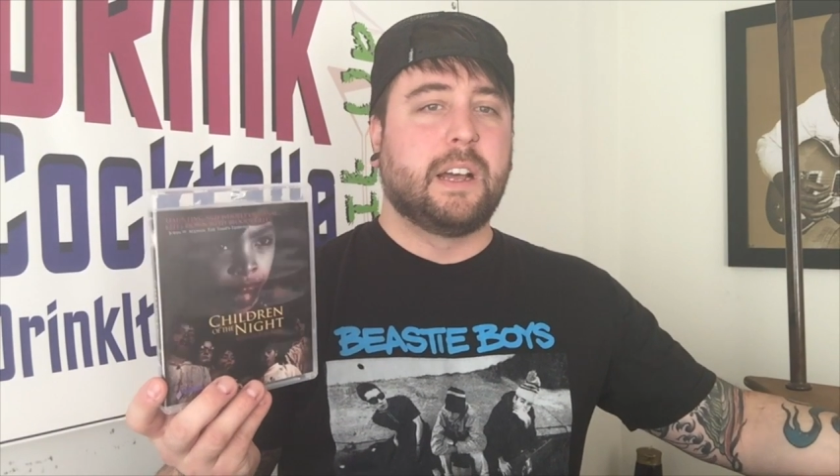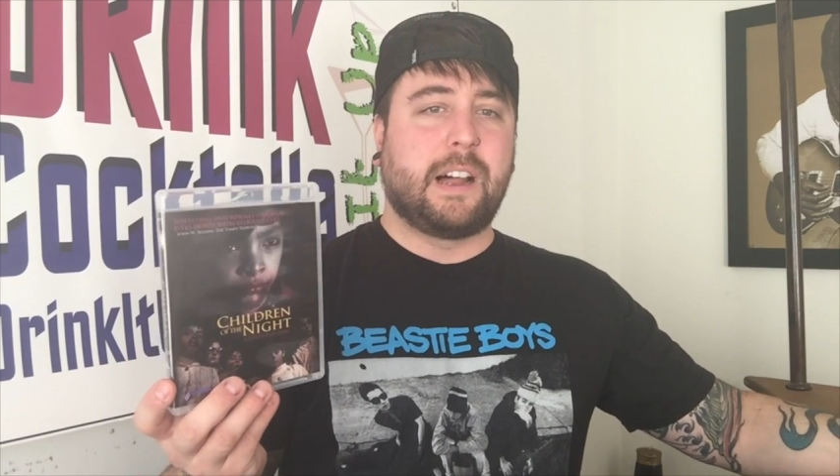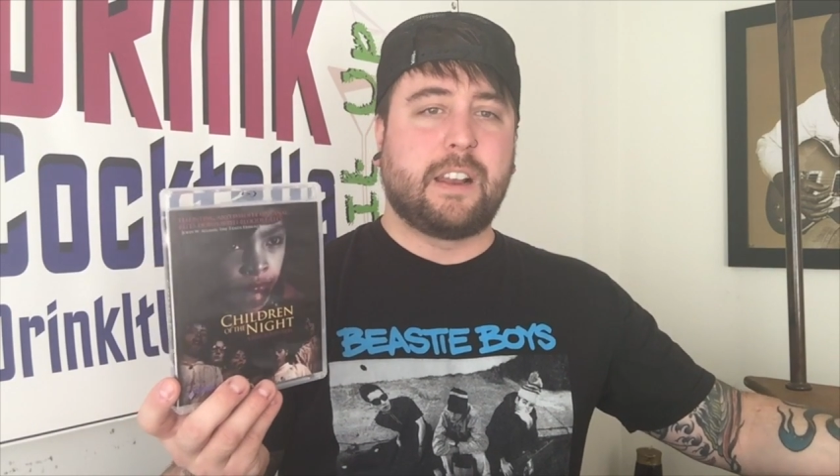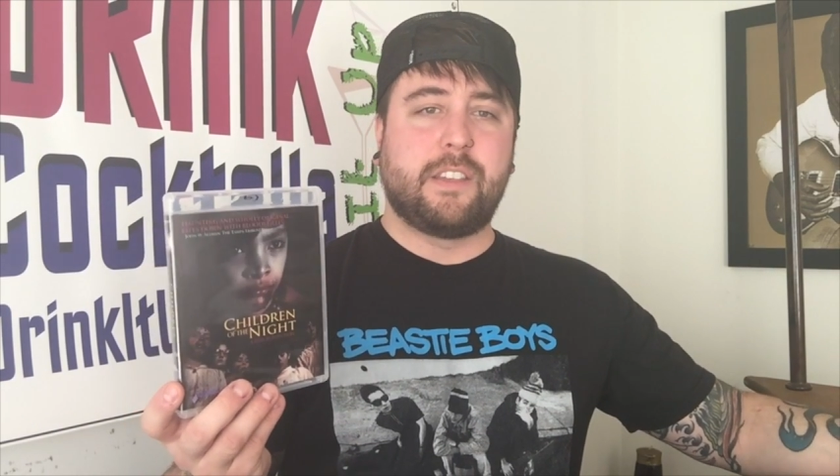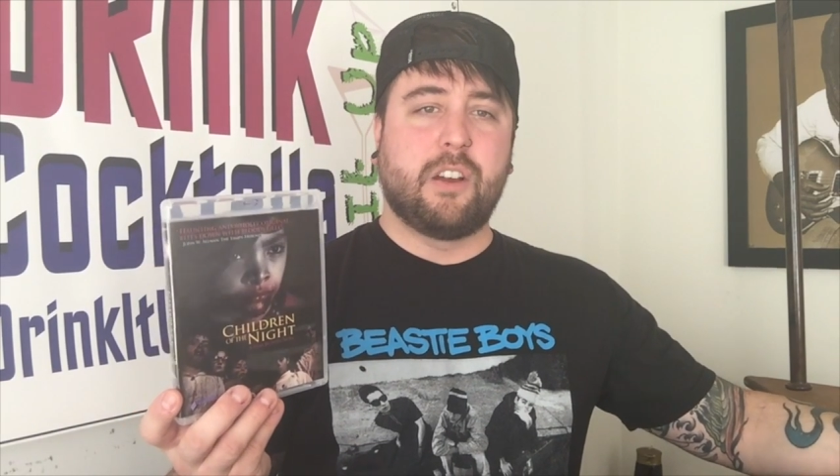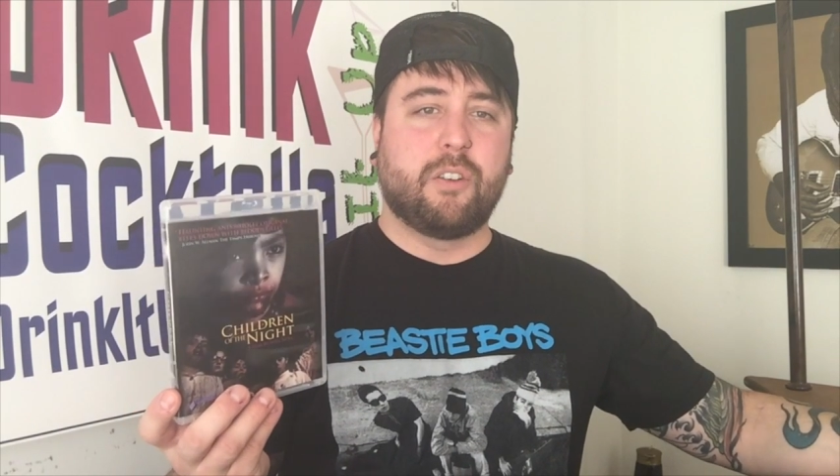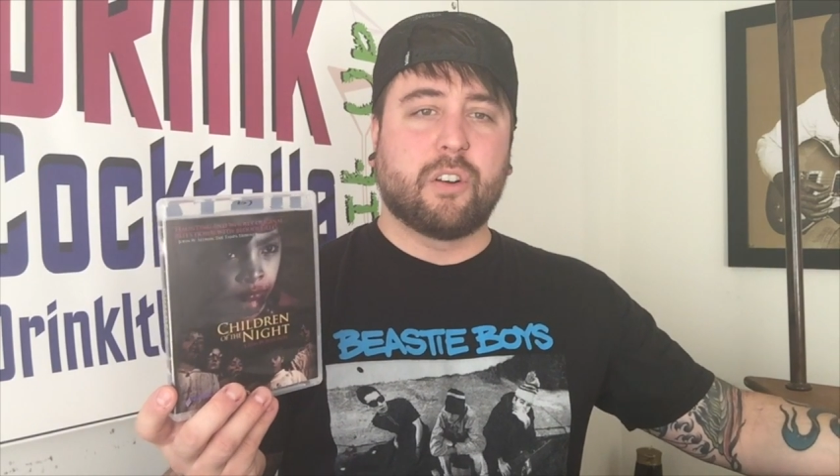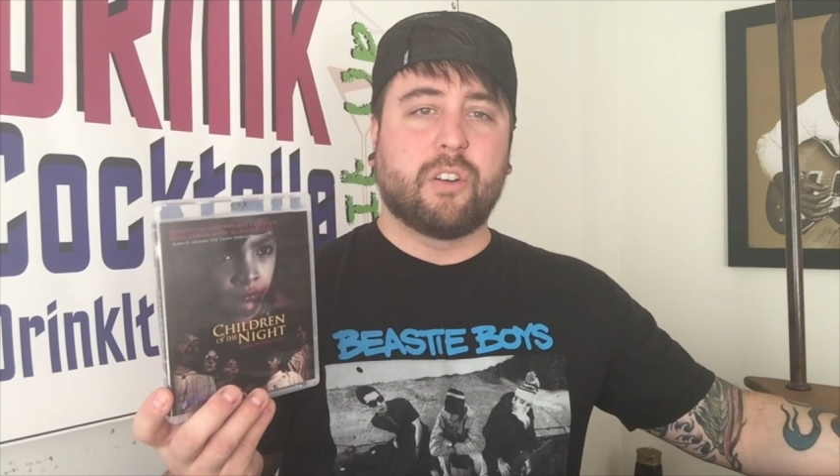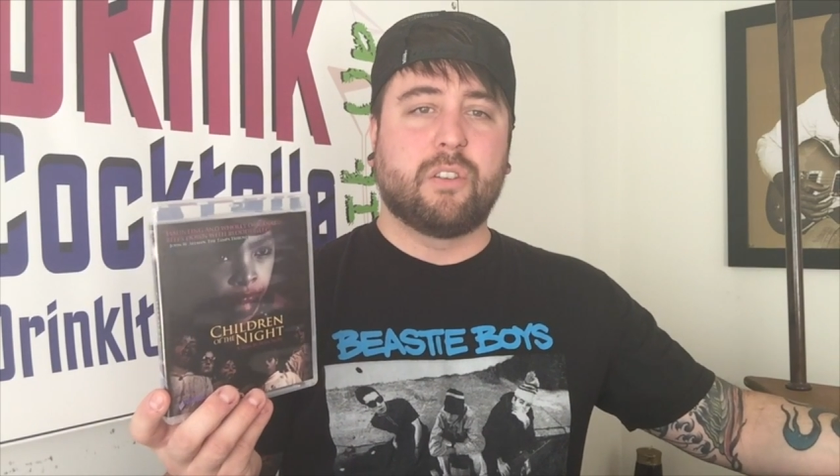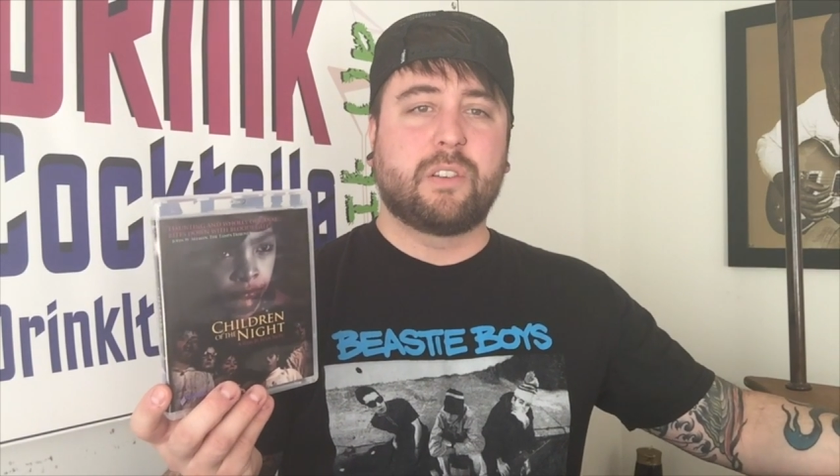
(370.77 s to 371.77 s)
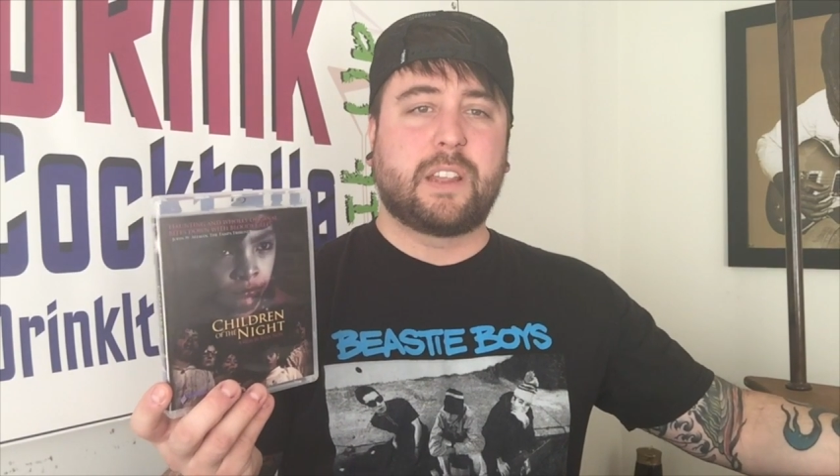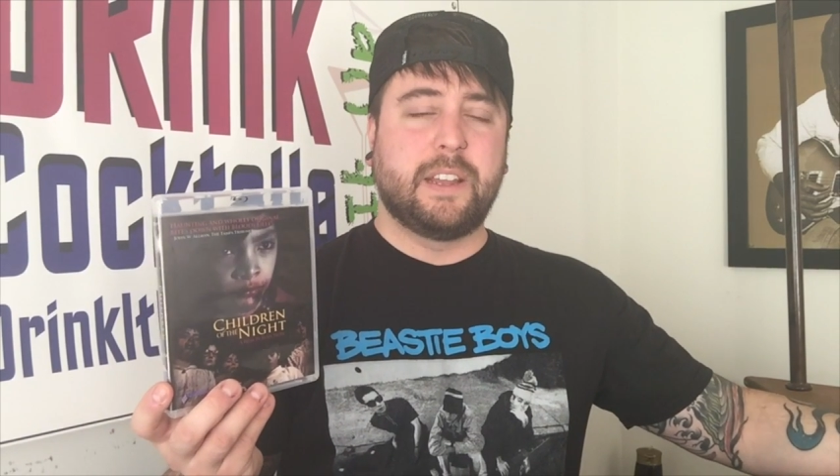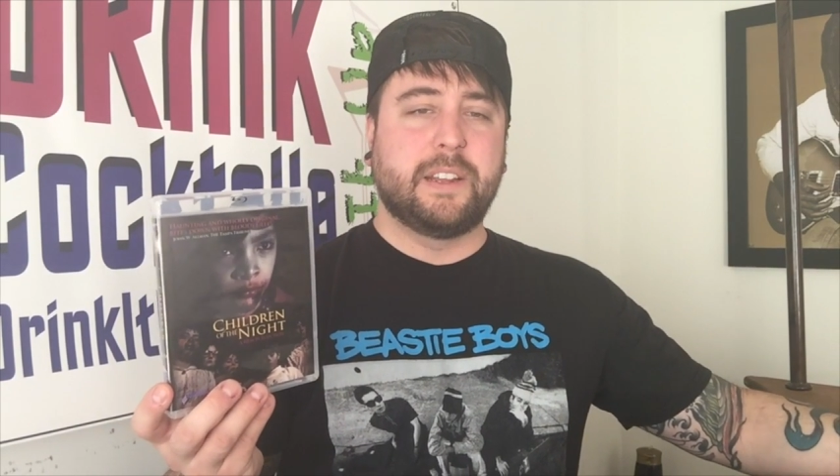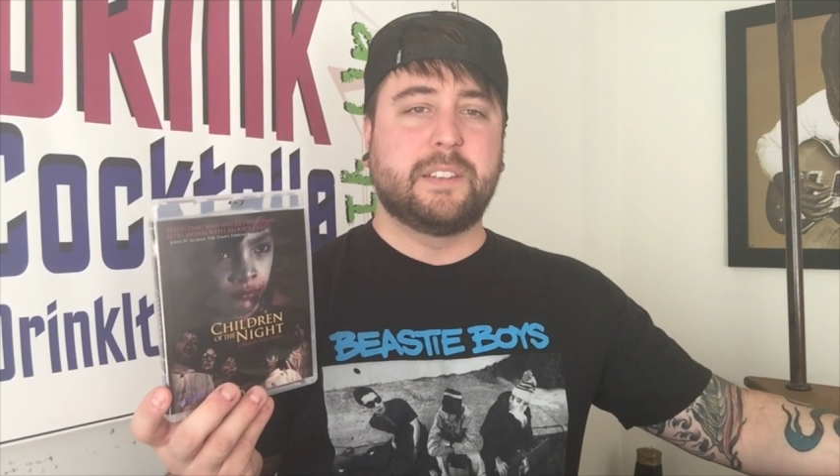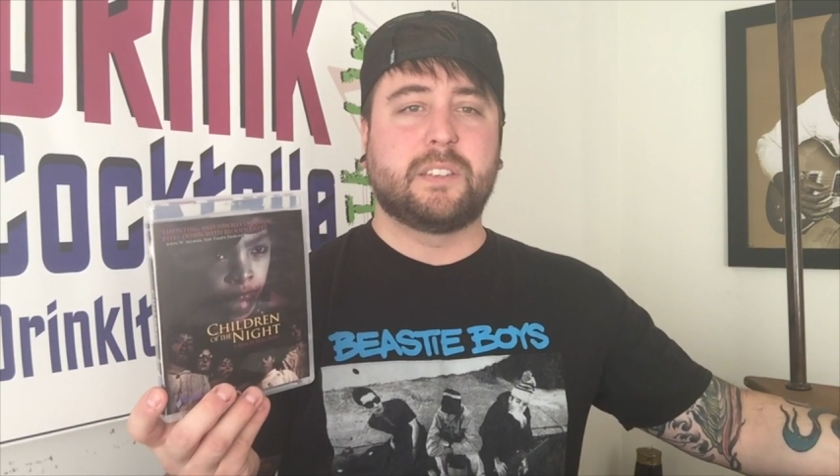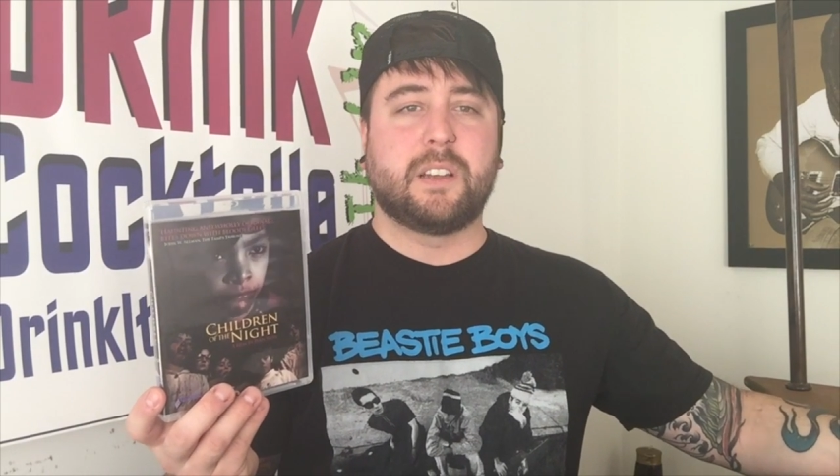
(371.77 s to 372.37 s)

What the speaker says: A lot of the younger kids,